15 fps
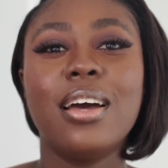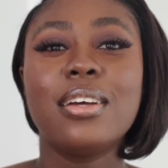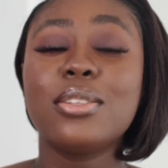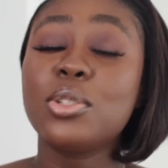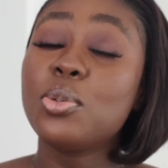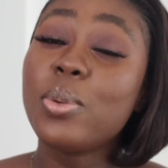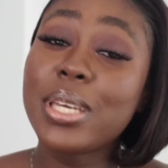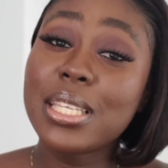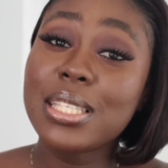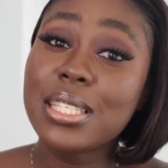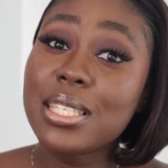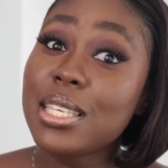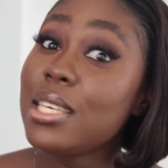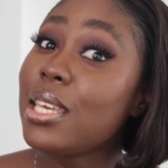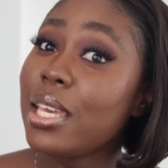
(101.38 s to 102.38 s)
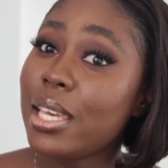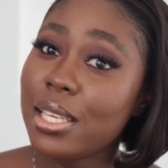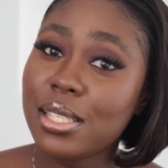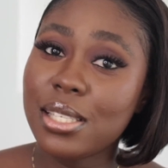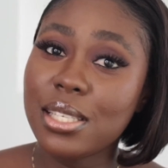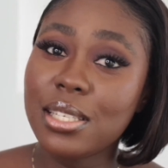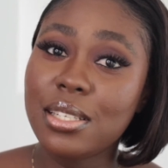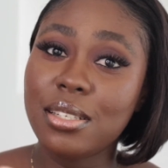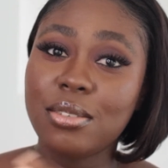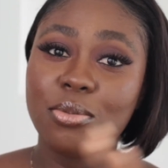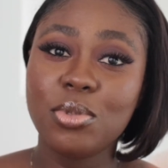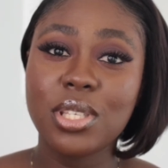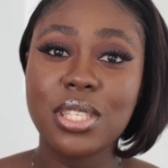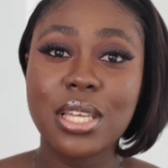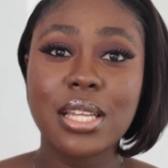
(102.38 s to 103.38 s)
2018.
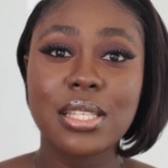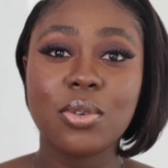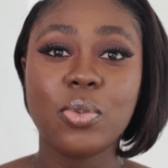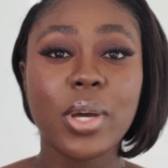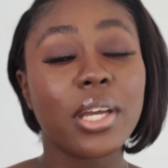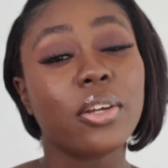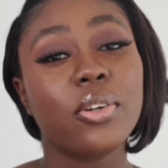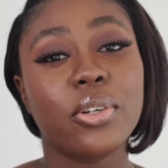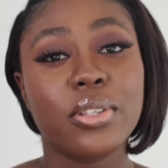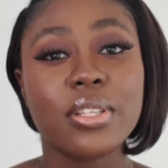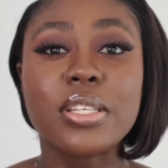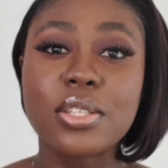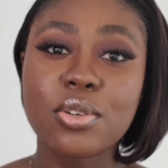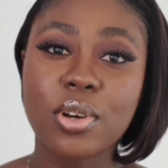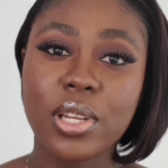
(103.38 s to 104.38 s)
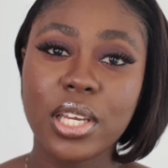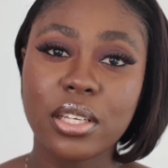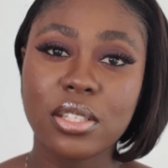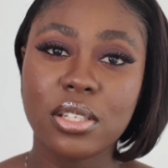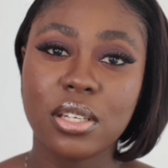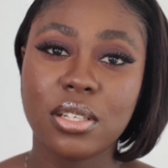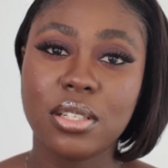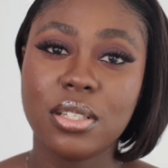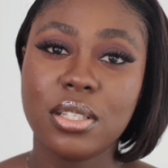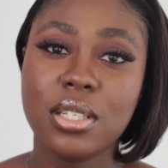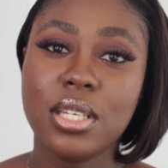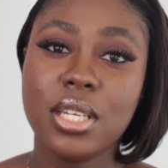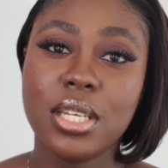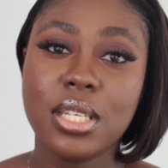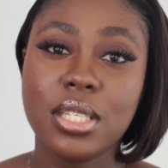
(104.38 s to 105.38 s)
We started working on this collection
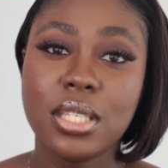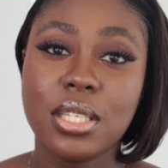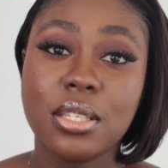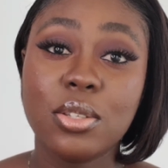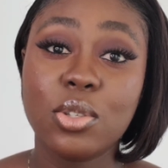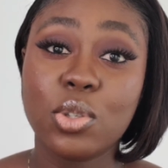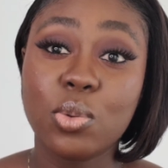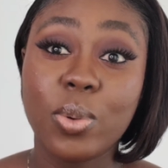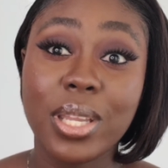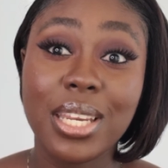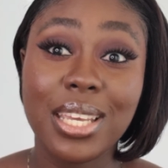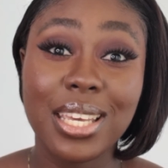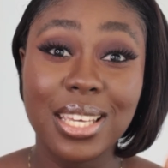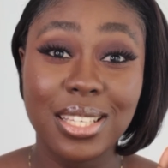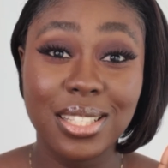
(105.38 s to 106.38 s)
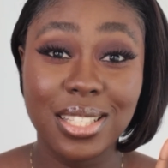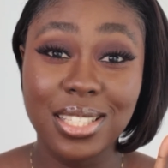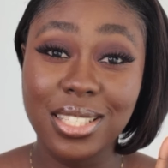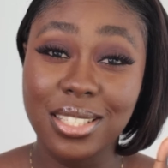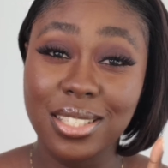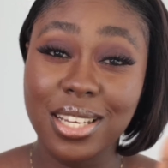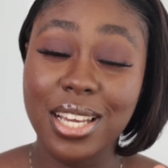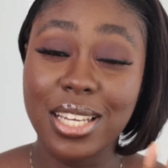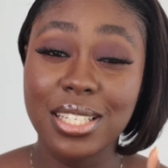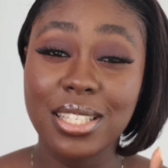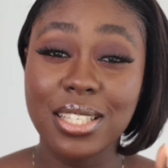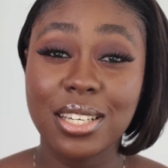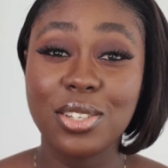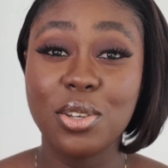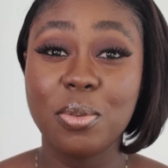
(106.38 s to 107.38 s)
since 2018,
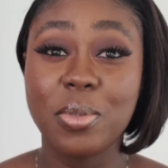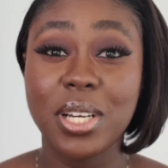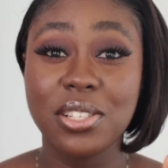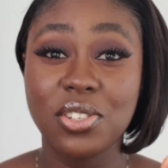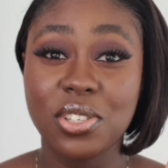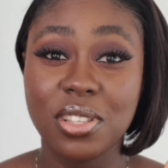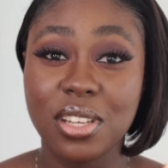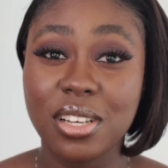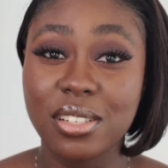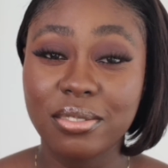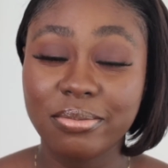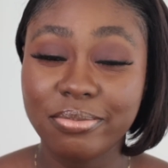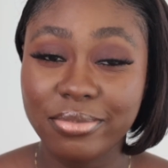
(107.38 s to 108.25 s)
guys. Can you imagine that?